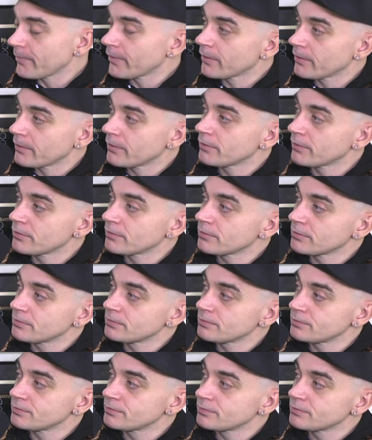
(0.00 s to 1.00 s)
I think I
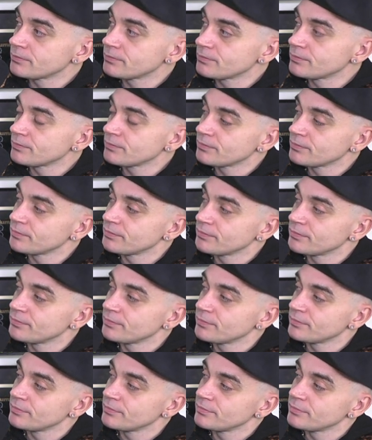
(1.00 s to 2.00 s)
think some said like our
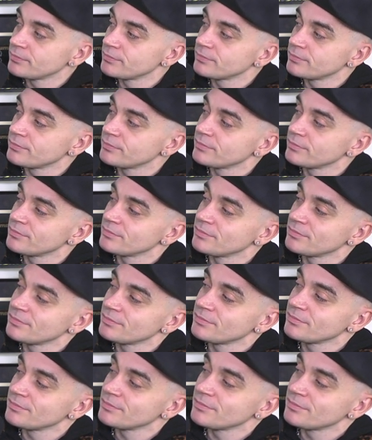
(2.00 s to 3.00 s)
scene is,
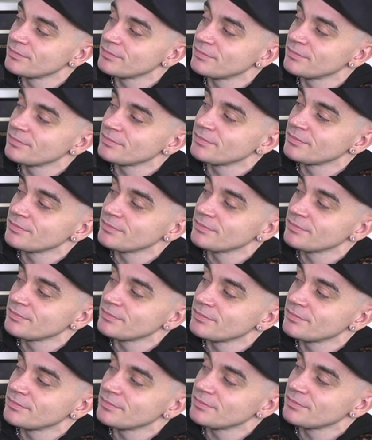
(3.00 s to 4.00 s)
even
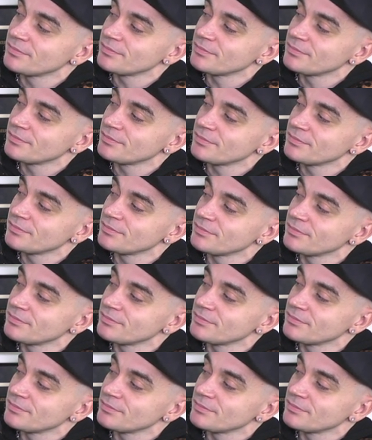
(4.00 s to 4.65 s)
though it's it